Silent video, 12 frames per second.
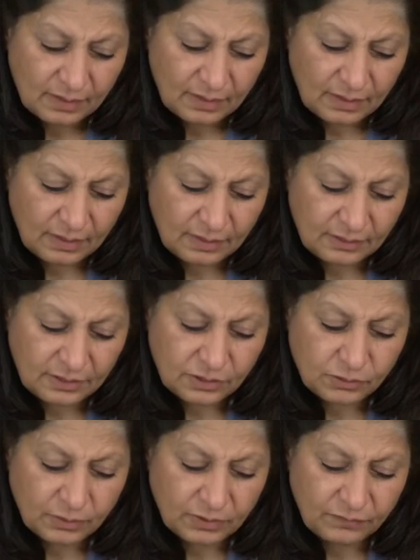and
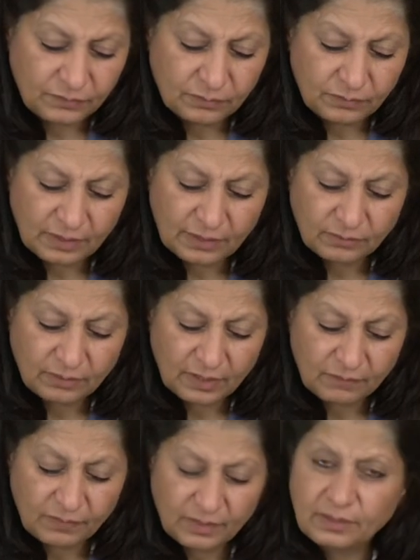each one of you will like you know
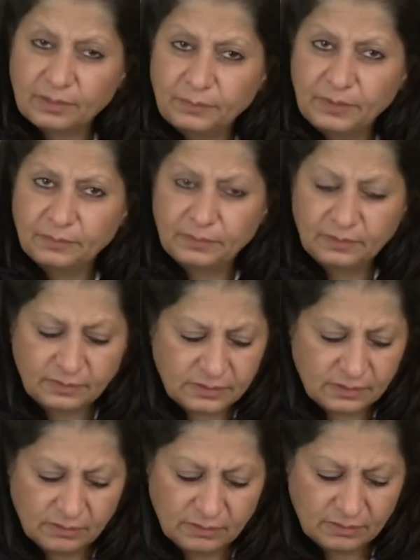have other people
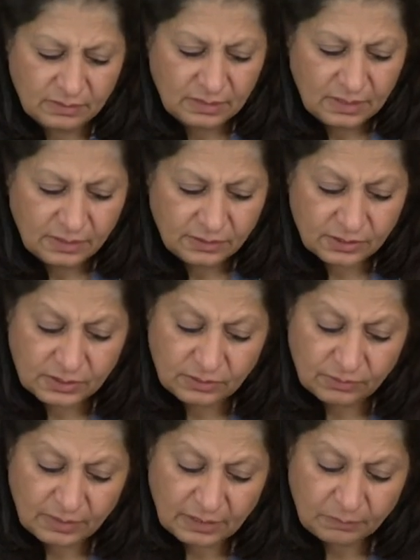so just
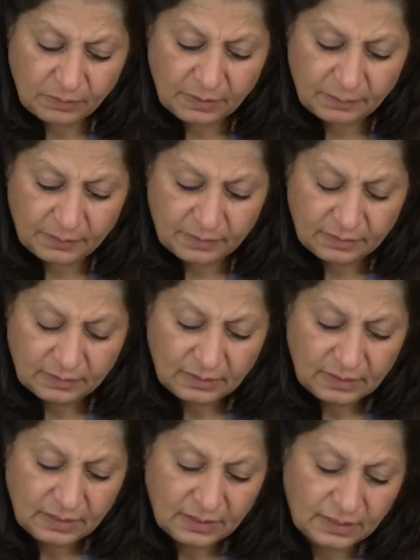do that paper
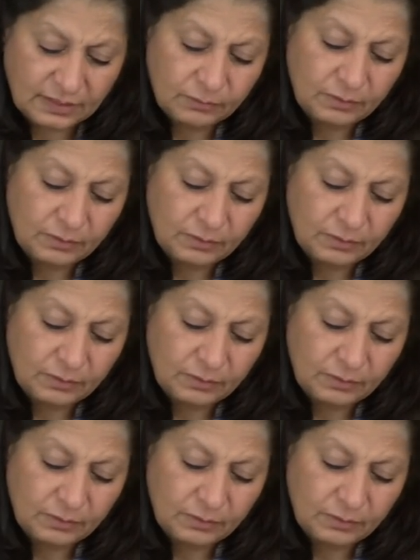and you